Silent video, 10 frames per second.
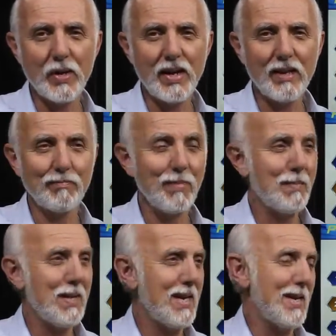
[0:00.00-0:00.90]
We have
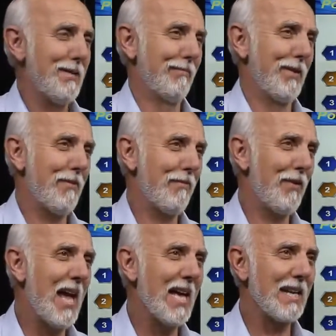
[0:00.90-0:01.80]
maybe a
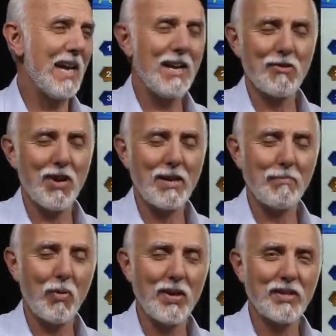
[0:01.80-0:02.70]
flat 8 or 9
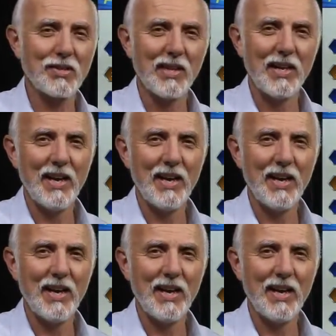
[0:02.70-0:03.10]
points,